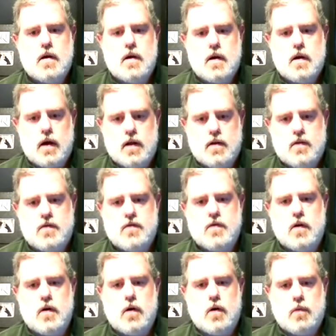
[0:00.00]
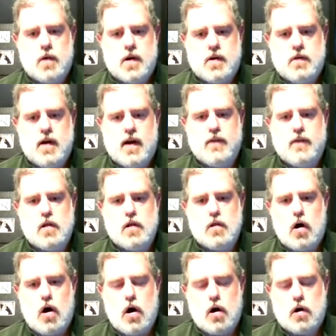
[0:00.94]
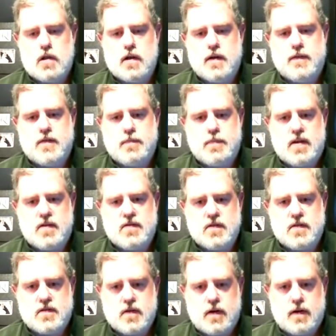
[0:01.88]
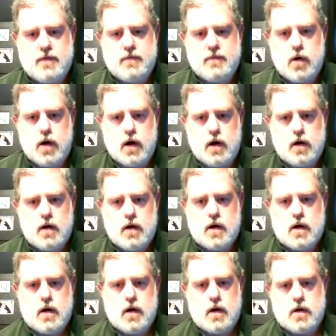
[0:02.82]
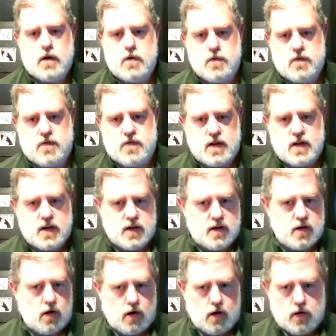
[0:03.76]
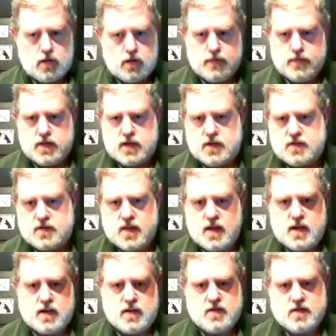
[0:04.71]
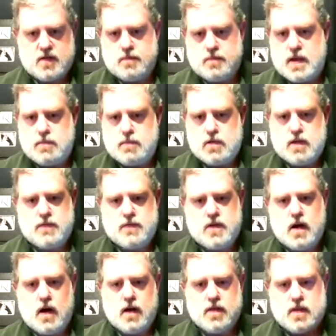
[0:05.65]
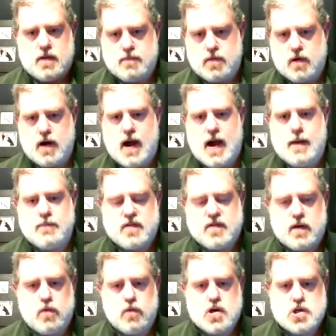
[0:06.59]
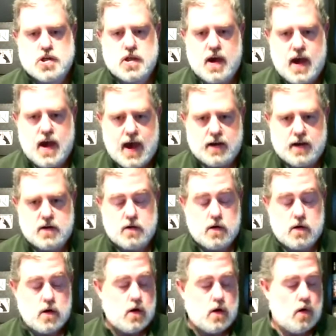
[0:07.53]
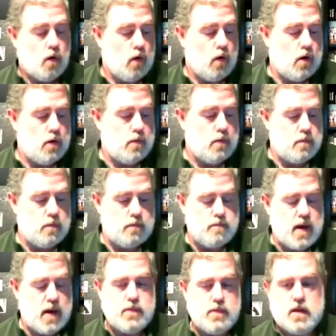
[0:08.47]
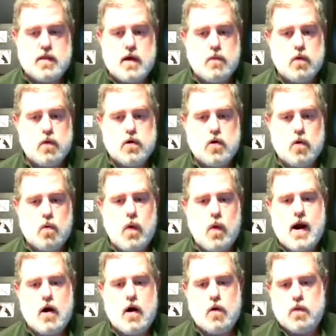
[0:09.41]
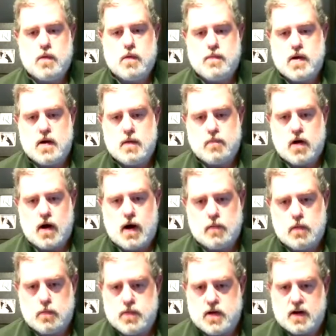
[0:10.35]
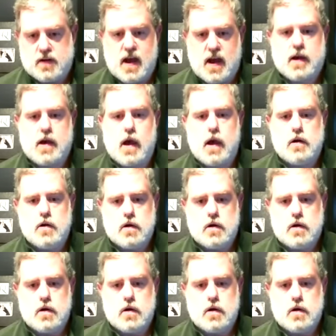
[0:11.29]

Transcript: And so when you have a long-lived piece of software, you see all of these things that people have done that perhaps they wish they hadn't, or maybe they weren't aware would be a problem in a decade.